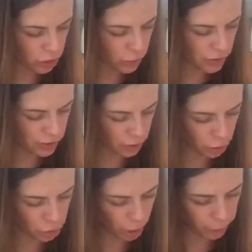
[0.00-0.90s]
use this little
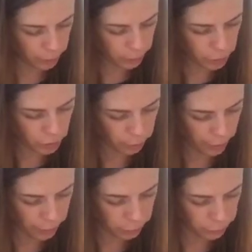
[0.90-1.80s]
chopping motion
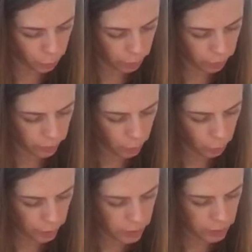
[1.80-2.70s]
back and forth, and
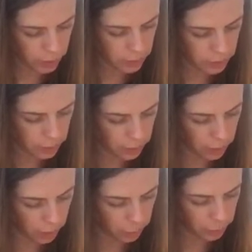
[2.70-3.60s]
what it does is it
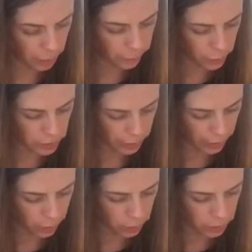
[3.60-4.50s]
levels it
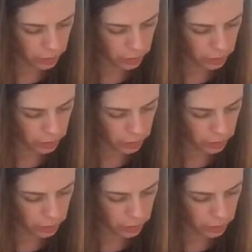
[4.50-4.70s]
out.